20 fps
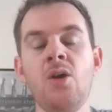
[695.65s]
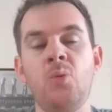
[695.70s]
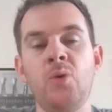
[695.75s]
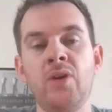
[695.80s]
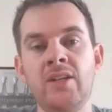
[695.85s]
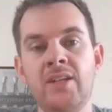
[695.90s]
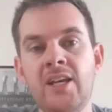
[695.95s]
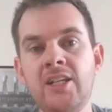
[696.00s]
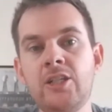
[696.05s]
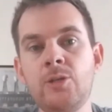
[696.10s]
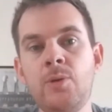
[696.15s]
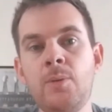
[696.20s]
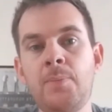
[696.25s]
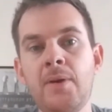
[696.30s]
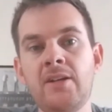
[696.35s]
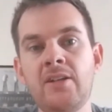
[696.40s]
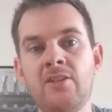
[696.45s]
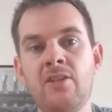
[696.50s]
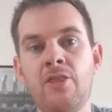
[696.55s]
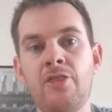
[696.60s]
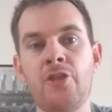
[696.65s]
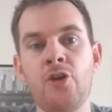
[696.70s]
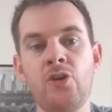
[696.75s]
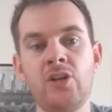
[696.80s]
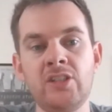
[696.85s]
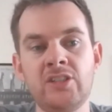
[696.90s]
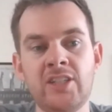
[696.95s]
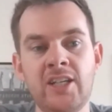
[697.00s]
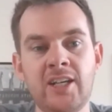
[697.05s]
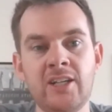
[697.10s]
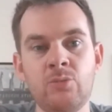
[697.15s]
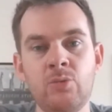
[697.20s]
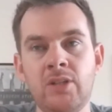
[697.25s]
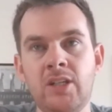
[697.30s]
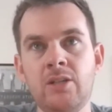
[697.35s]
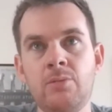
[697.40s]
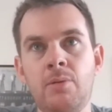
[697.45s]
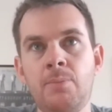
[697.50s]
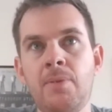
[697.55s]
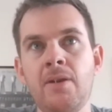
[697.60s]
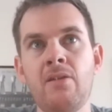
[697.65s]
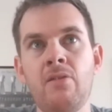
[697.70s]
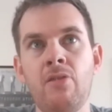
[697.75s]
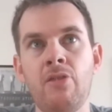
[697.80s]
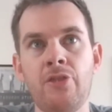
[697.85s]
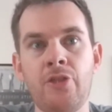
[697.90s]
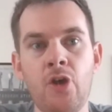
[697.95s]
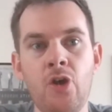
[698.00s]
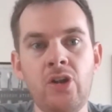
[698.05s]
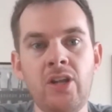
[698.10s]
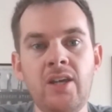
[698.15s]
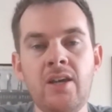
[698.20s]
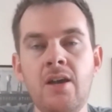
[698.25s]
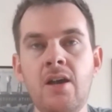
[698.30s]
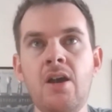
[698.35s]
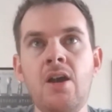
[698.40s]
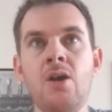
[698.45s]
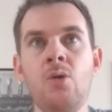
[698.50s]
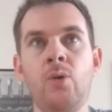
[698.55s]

We need to be better than 32nd. We need to be better than 30.